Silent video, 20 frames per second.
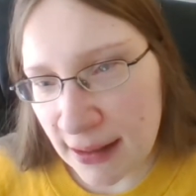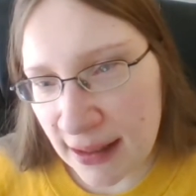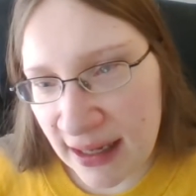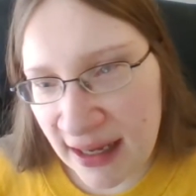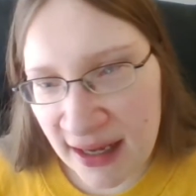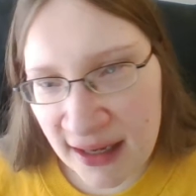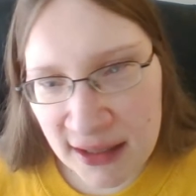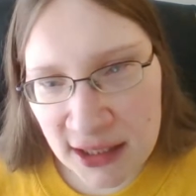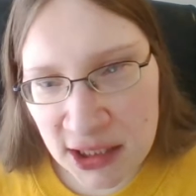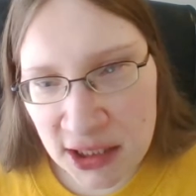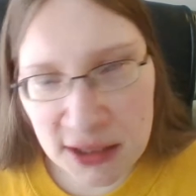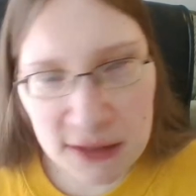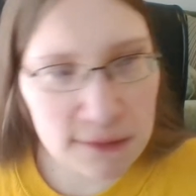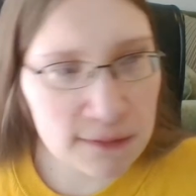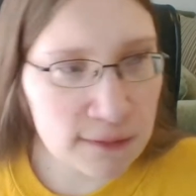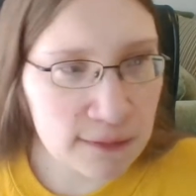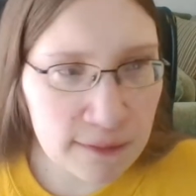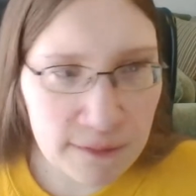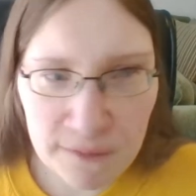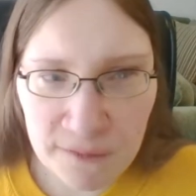And
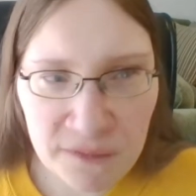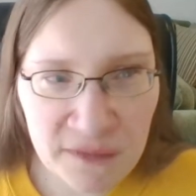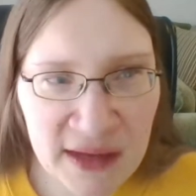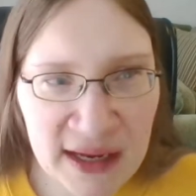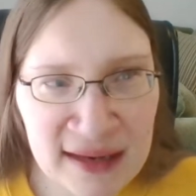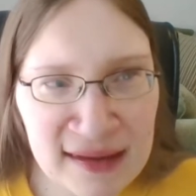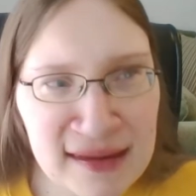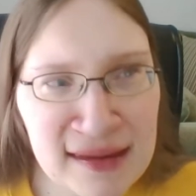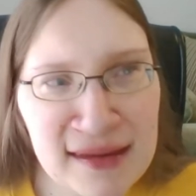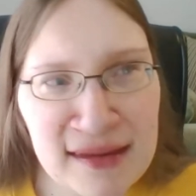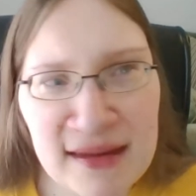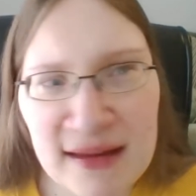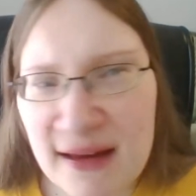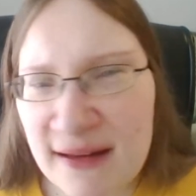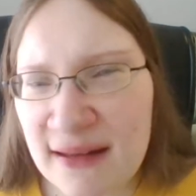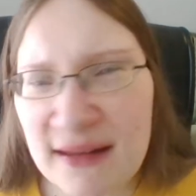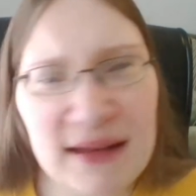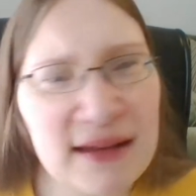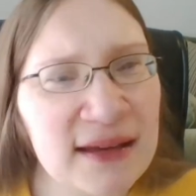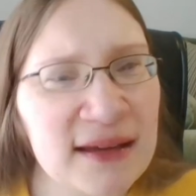it's
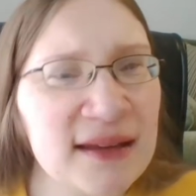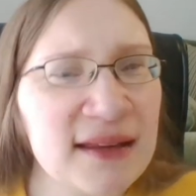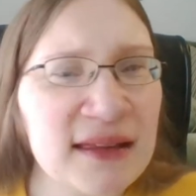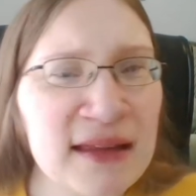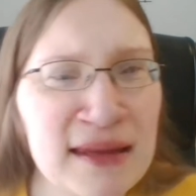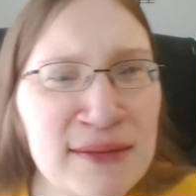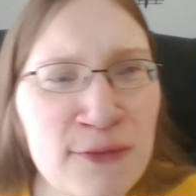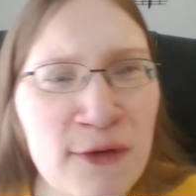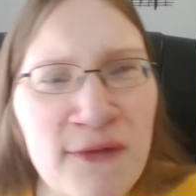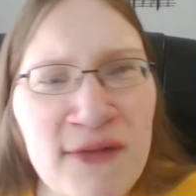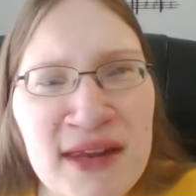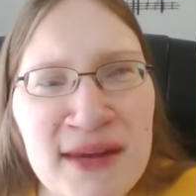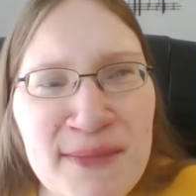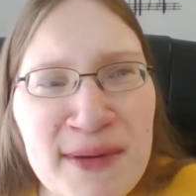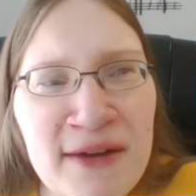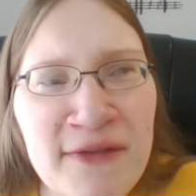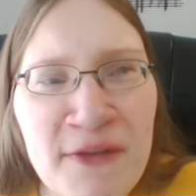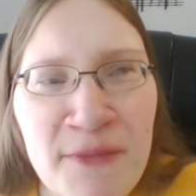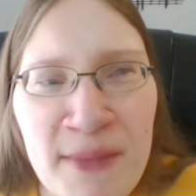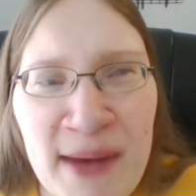this movie's a
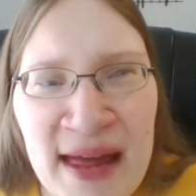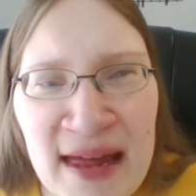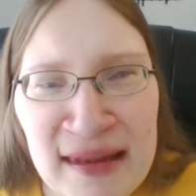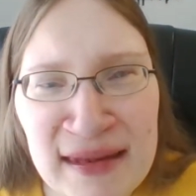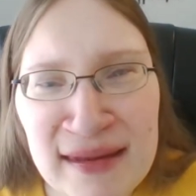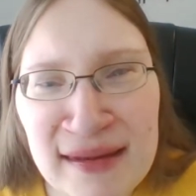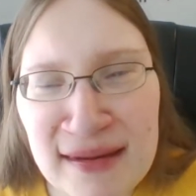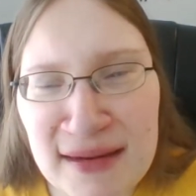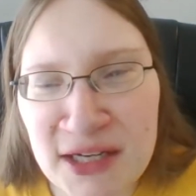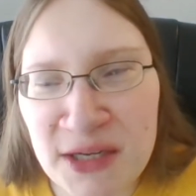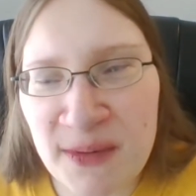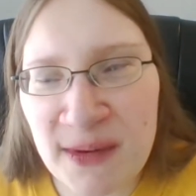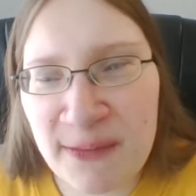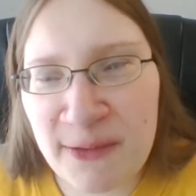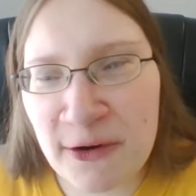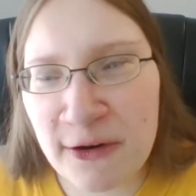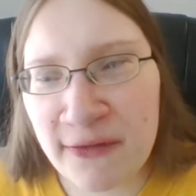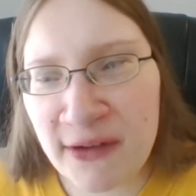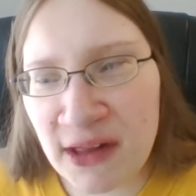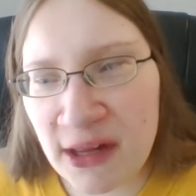bit of a mess, to be
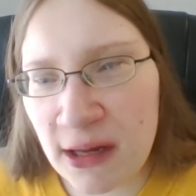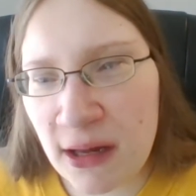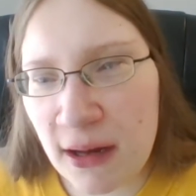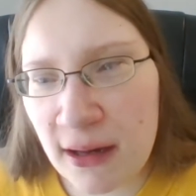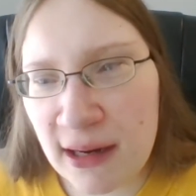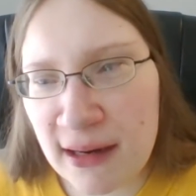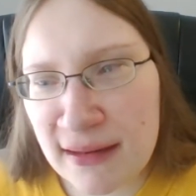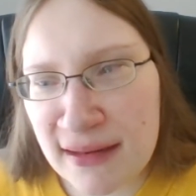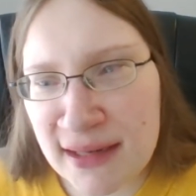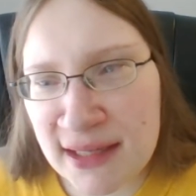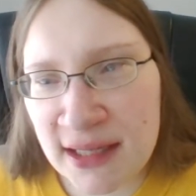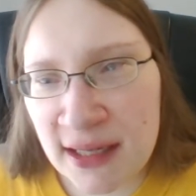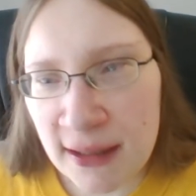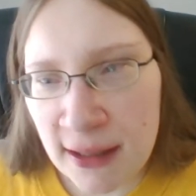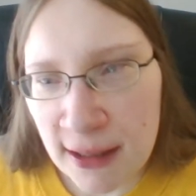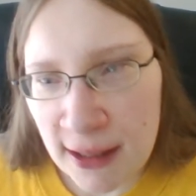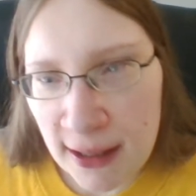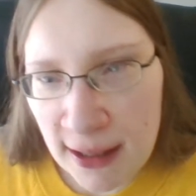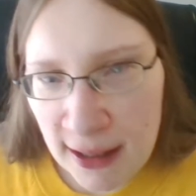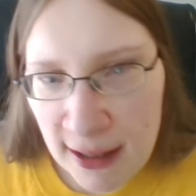perfectly honest
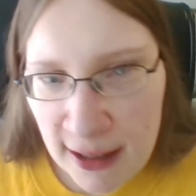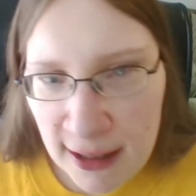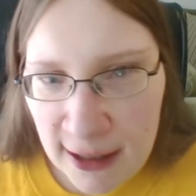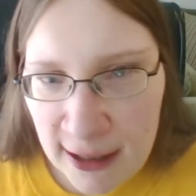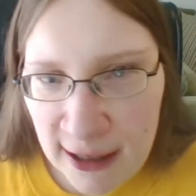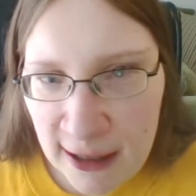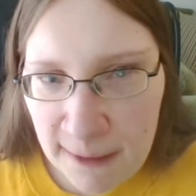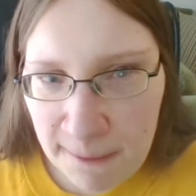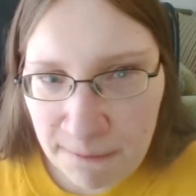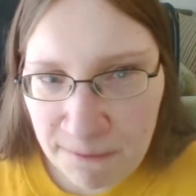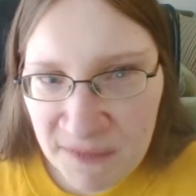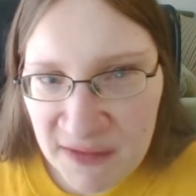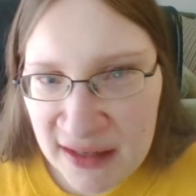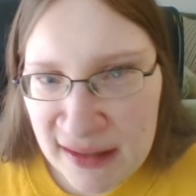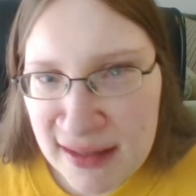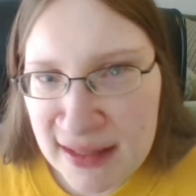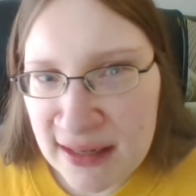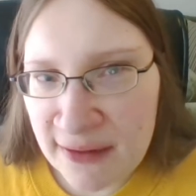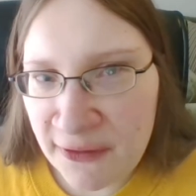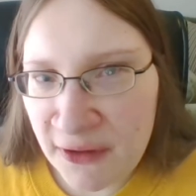um,
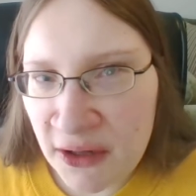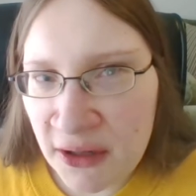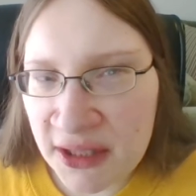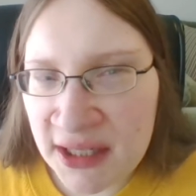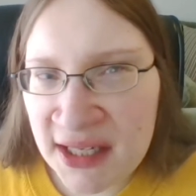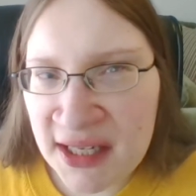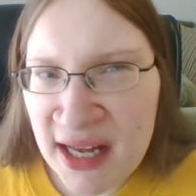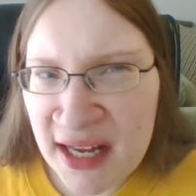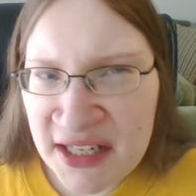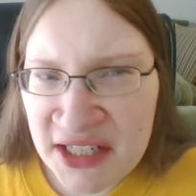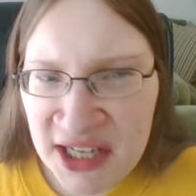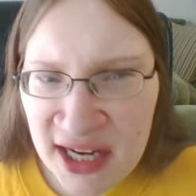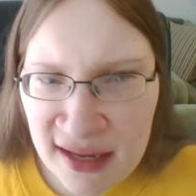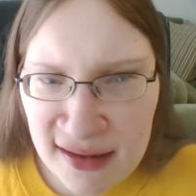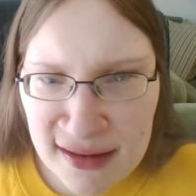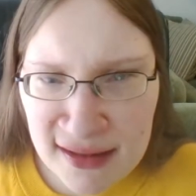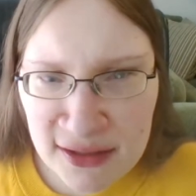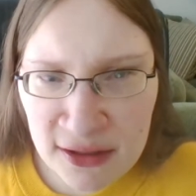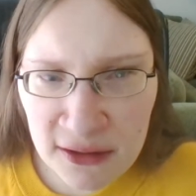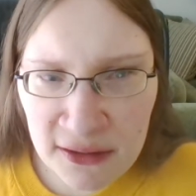it's difficult to
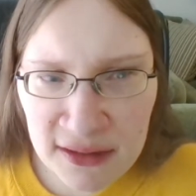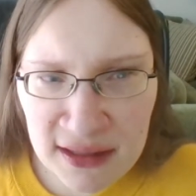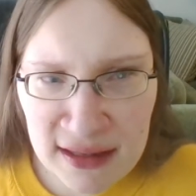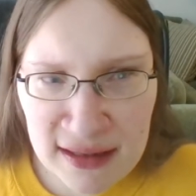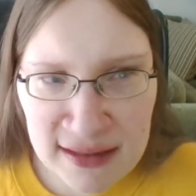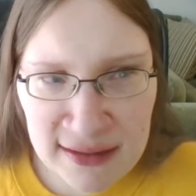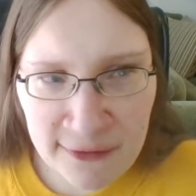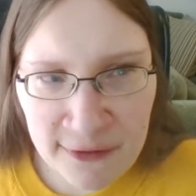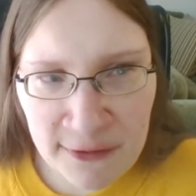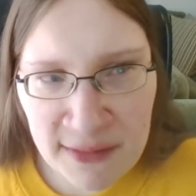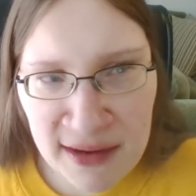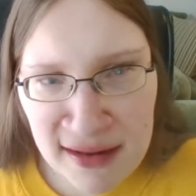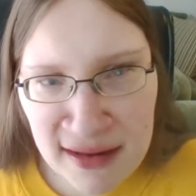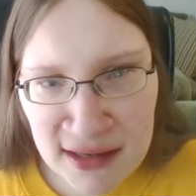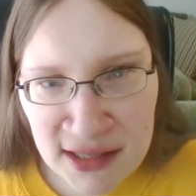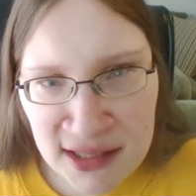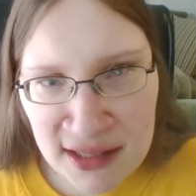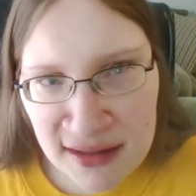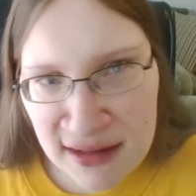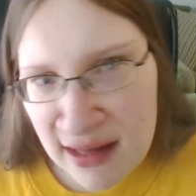digest all these different
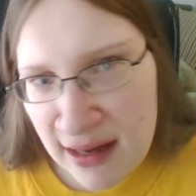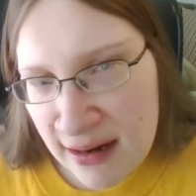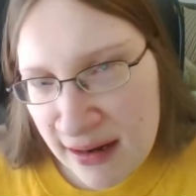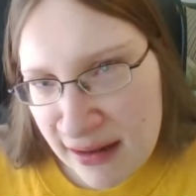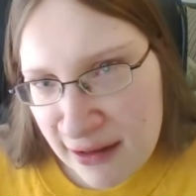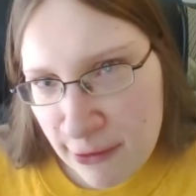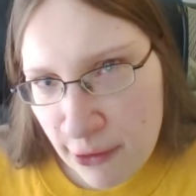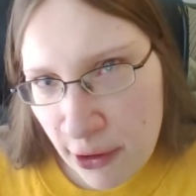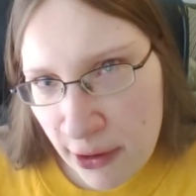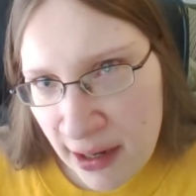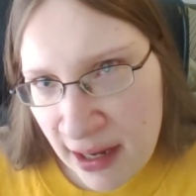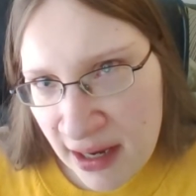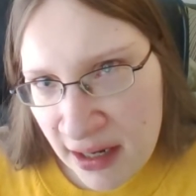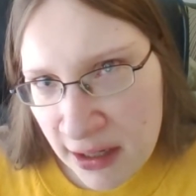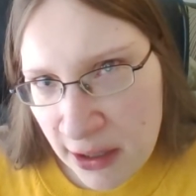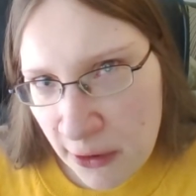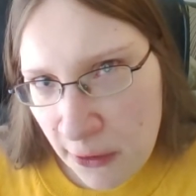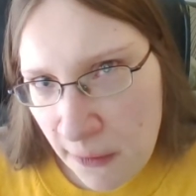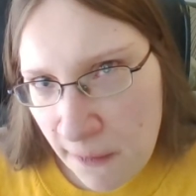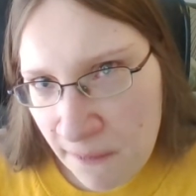messages that it's throwing at
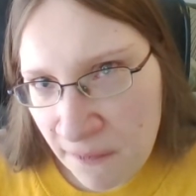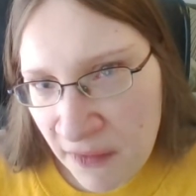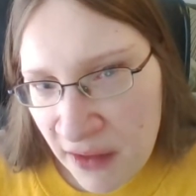you.